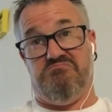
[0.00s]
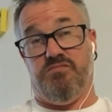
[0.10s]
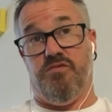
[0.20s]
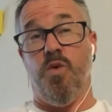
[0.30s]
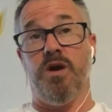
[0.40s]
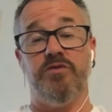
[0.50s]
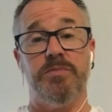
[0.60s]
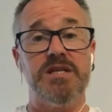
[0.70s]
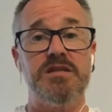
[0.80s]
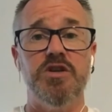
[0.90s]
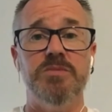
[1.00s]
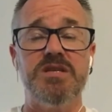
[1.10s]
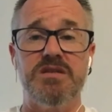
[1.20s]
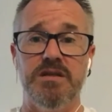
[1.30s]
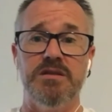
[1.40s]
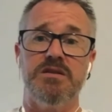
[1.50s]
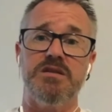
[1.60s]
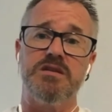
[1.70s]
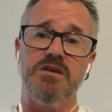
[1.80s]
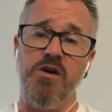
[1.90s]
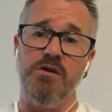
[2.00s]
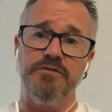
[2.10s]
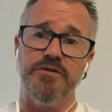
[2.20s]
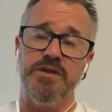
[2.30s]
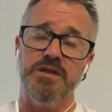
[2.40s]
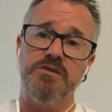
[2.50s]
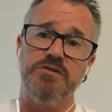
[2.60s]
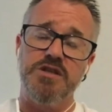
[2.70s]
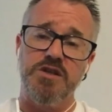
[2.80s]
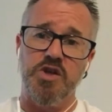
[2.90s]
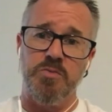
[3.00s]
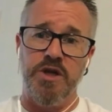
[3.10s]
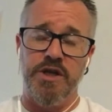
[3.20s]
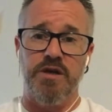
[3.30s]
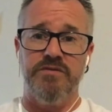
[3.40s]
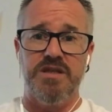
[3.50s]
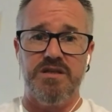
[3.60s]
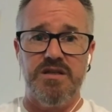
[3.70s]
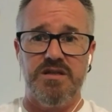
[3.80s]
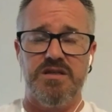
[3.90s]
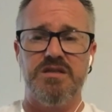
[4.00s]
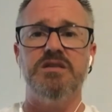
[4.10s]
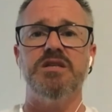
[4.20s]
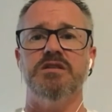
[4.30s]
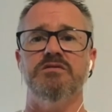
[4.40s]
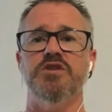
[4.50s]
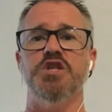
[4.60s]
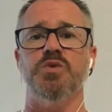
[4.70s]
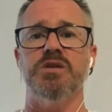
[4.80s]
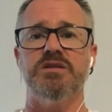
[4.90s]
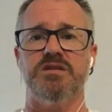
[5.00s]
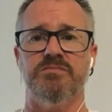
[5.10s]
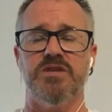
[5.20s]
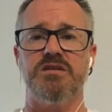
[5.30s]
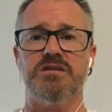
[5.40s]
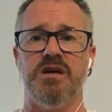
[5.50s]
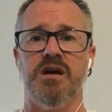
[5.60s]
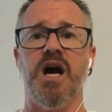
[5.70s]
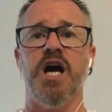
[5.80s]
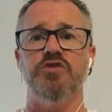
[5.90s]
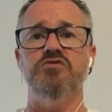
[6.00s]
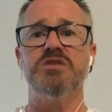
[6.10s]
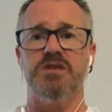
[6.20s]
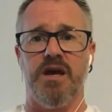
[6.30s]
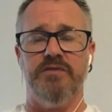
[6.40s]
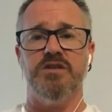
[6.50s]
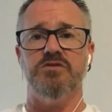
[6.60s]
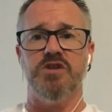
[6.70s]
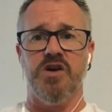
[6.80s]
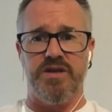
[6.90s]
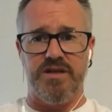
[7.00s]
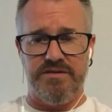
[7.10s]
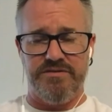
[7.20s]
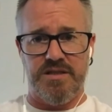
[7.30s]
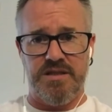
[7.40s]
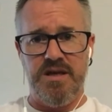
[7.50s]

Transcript: for want of a better term, sins of the Christian community over the years is this individualism, this, uh, are you saved? Are you going to heaven?